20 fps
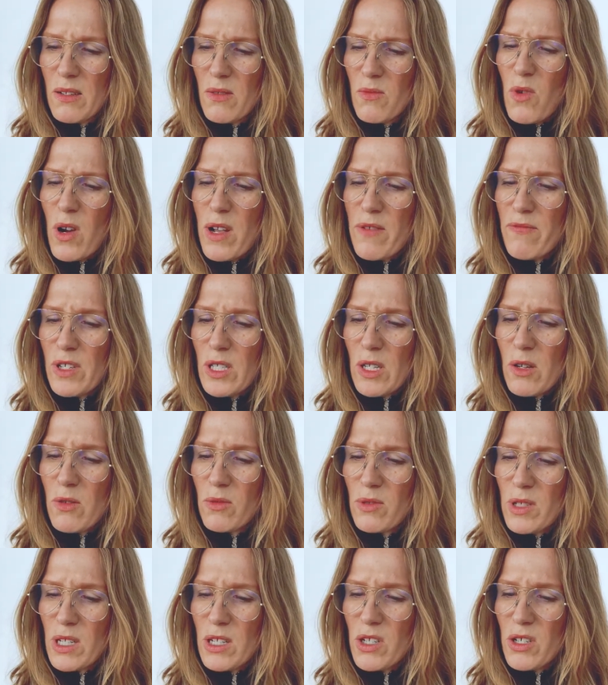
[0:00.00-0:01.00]
Wife is
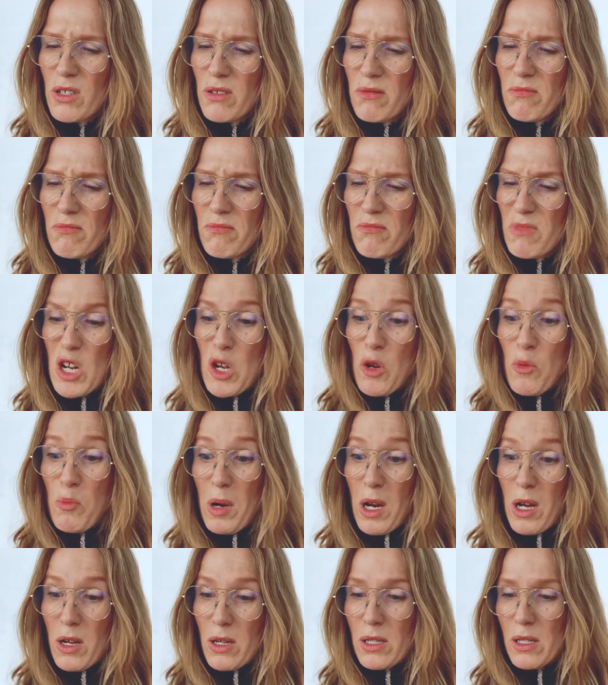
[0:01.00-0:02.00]
oldish. New
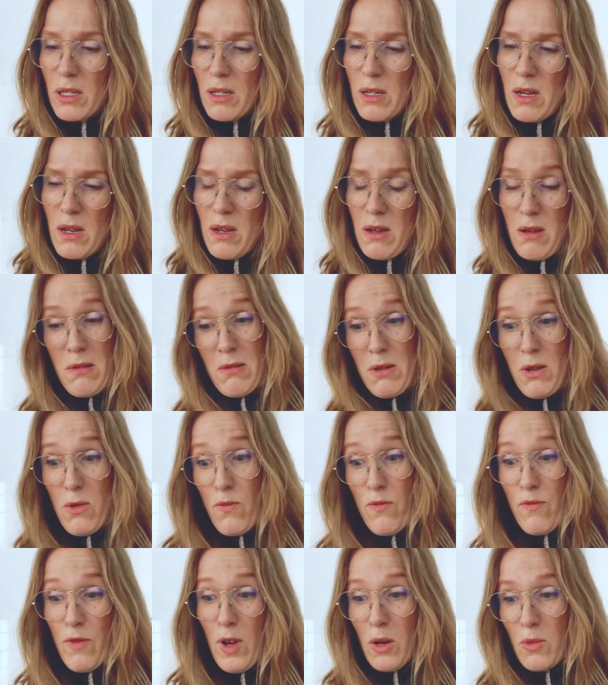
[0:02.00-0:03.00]
blood. No
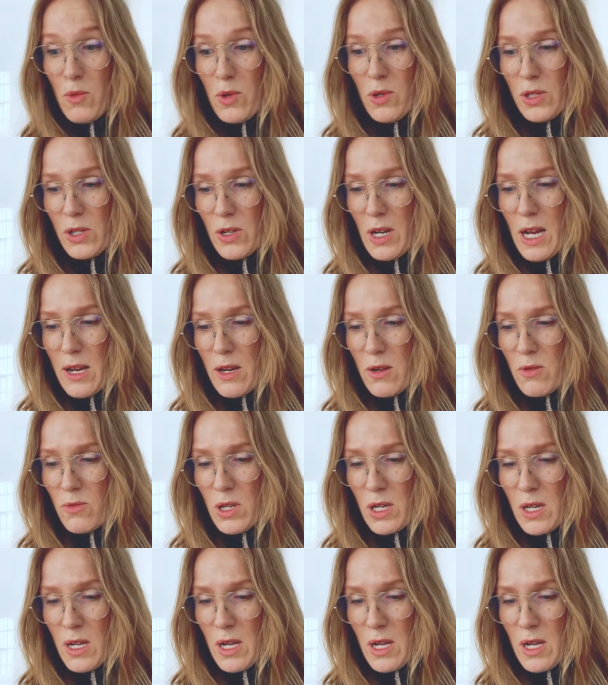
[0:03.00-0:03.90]
followers allowed.